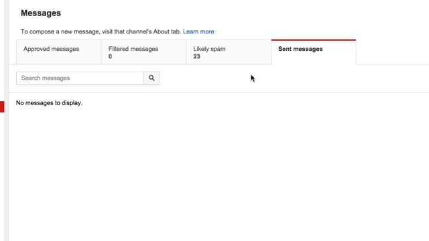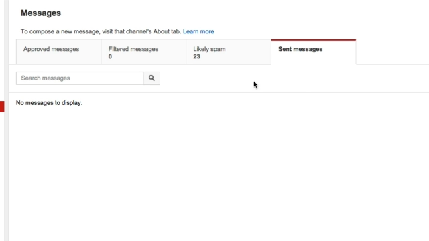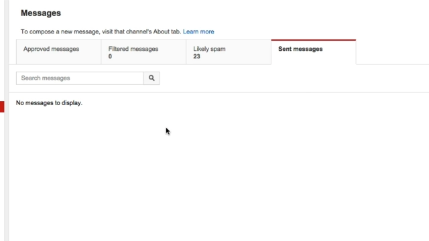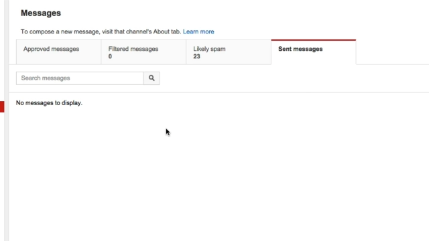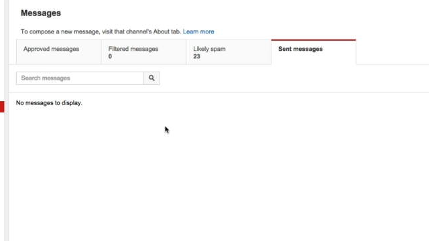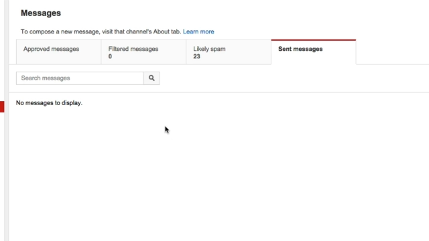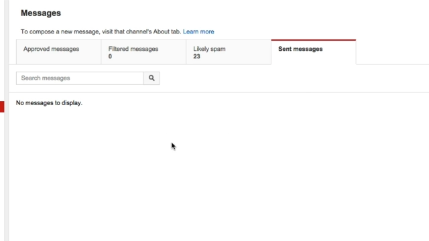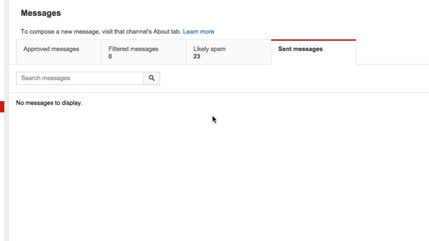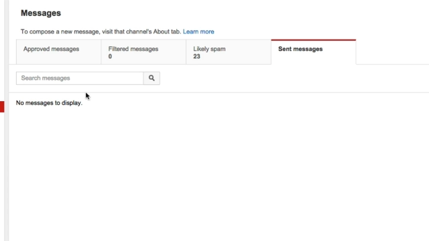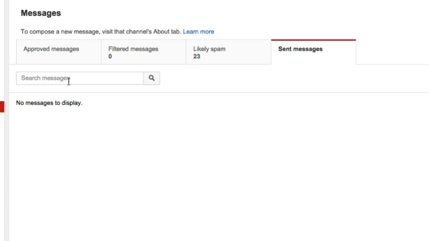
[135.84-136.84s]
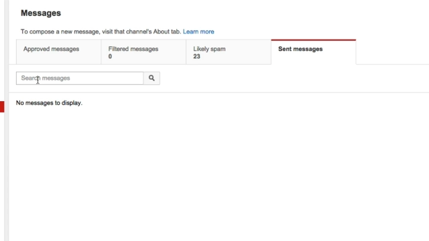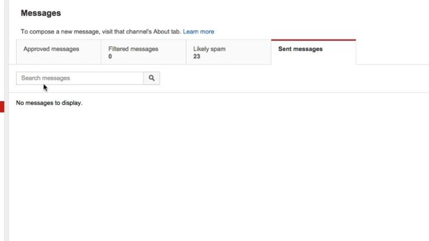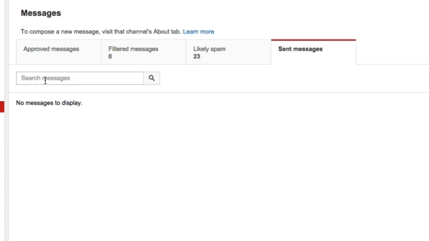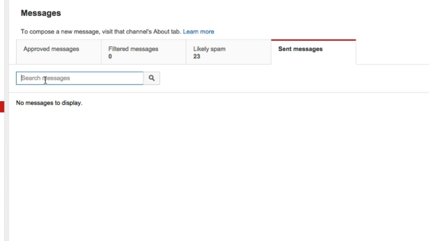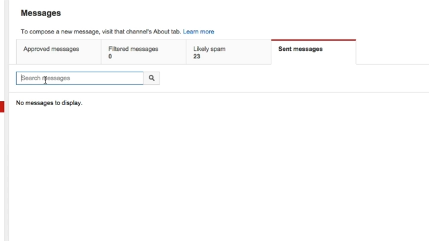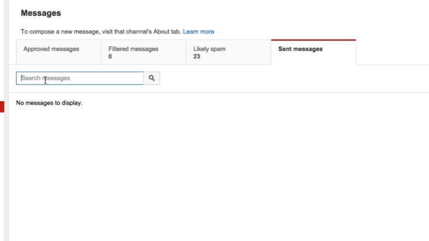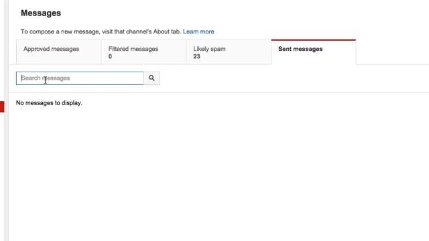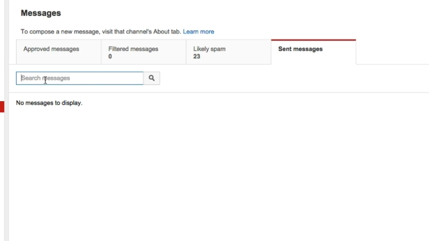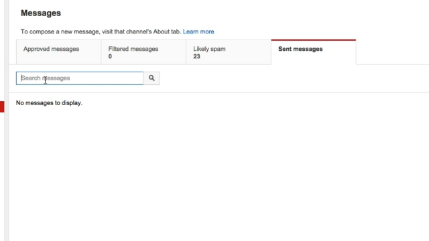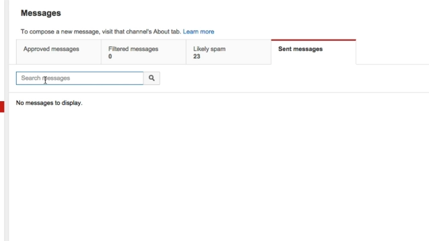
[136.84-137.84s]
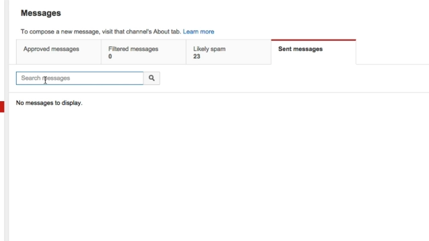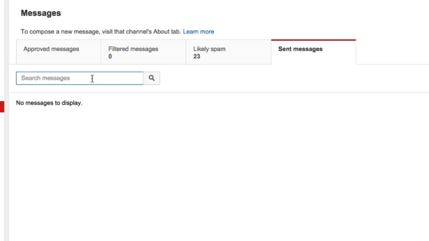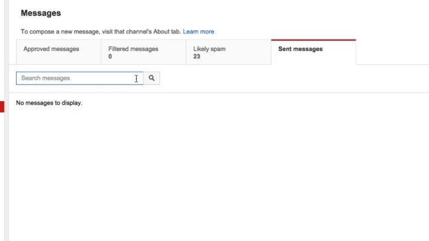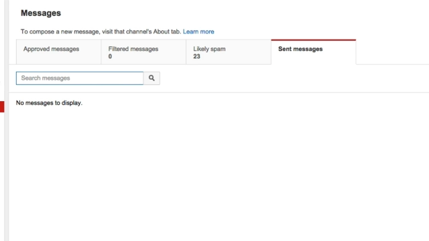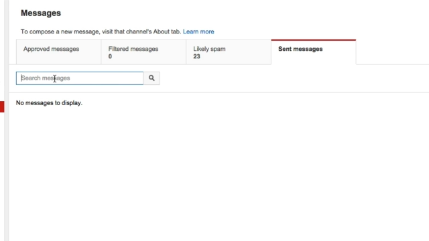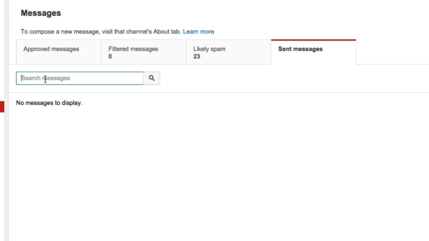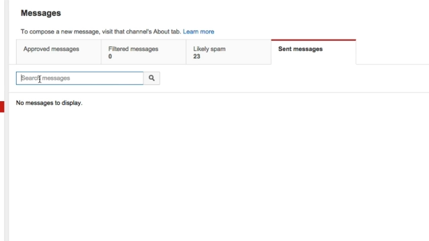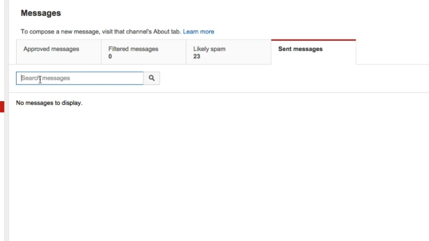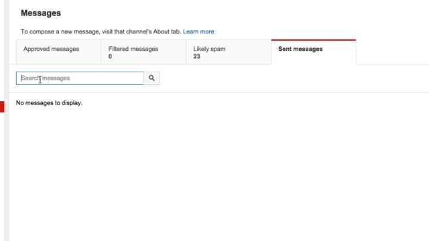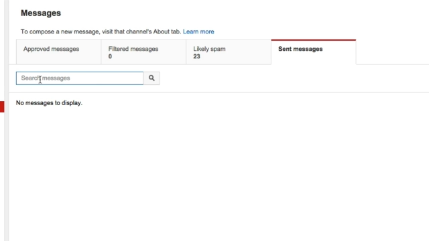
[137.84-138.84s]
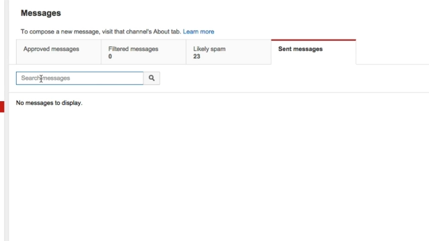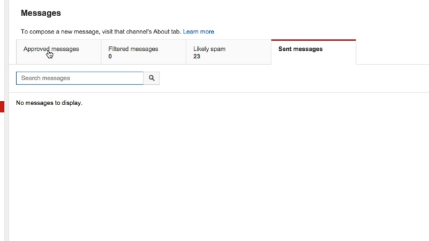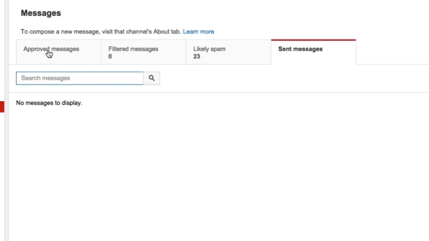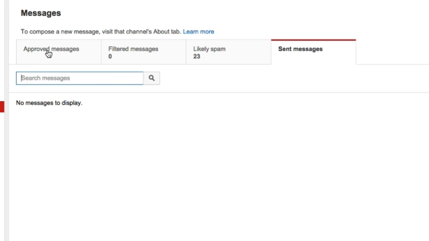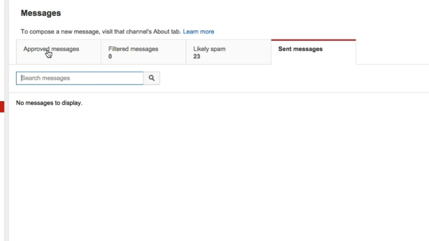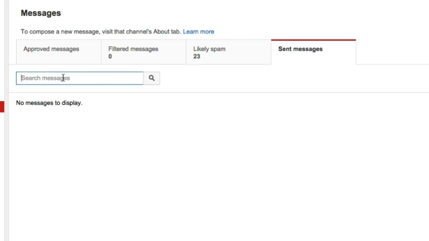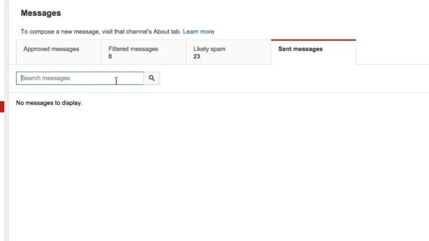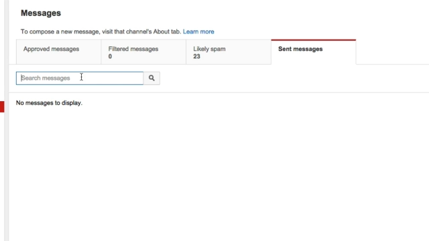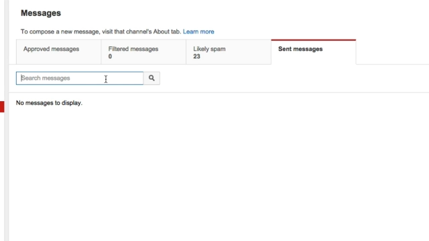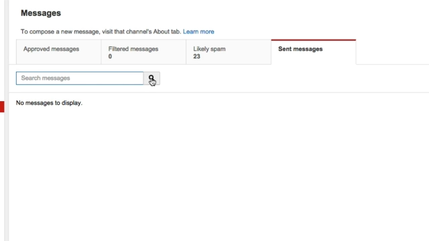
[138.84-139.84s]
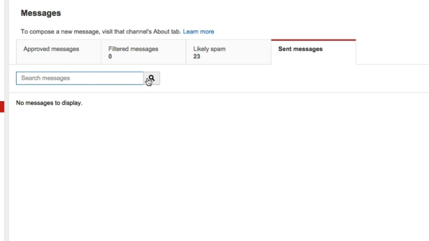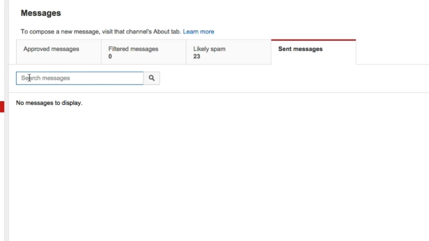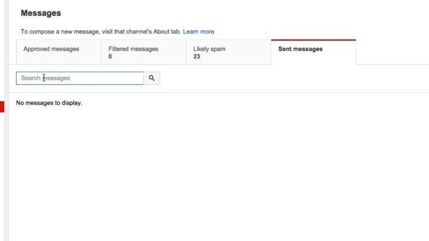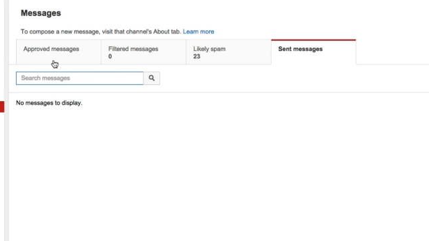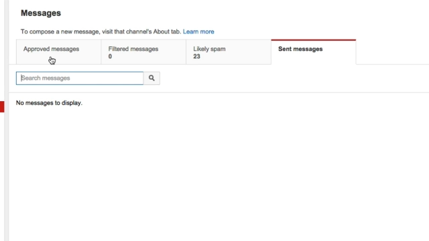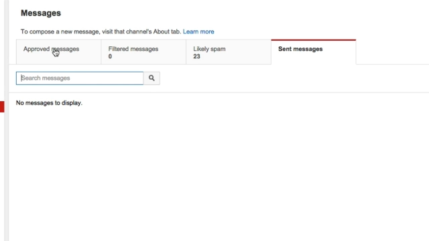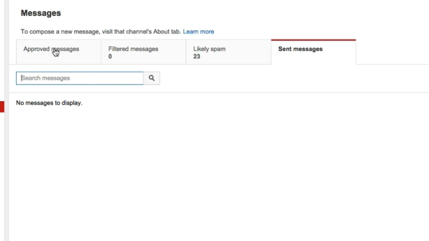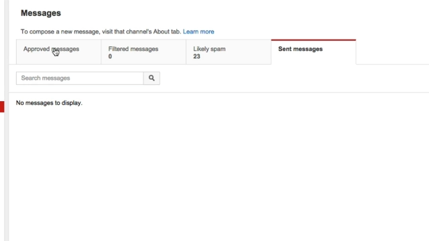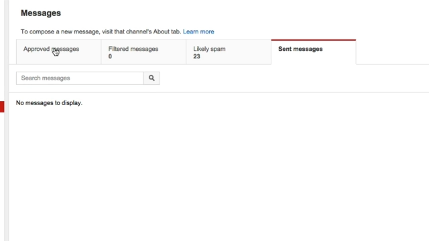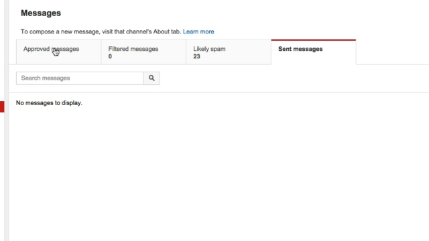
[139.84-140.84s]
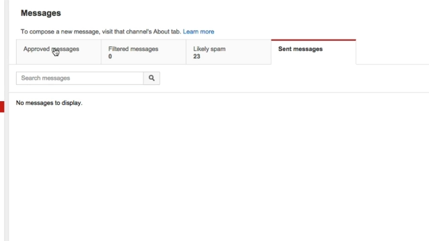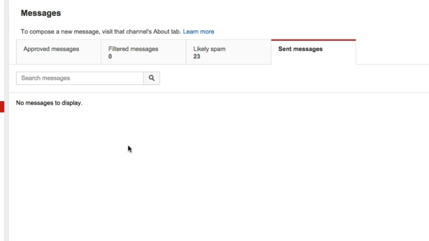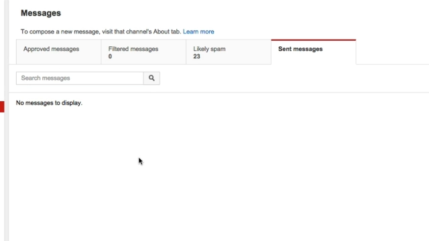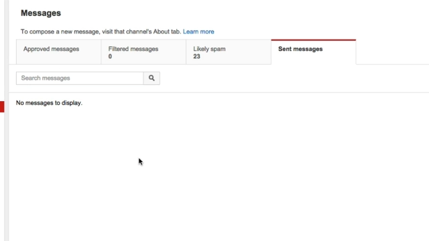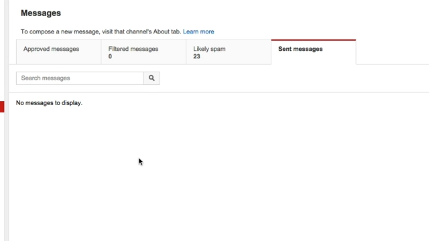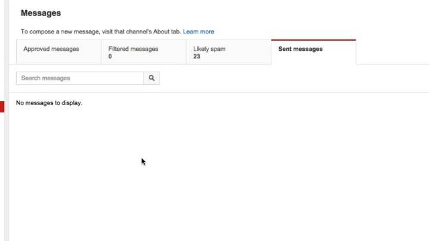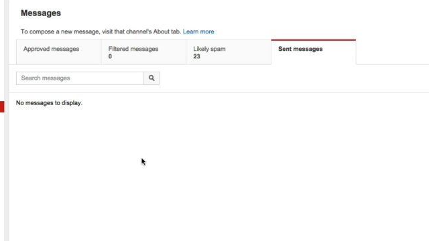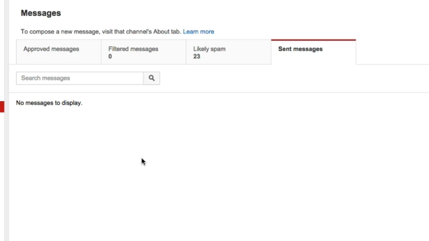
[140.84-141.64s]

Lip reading: (no speaker visible)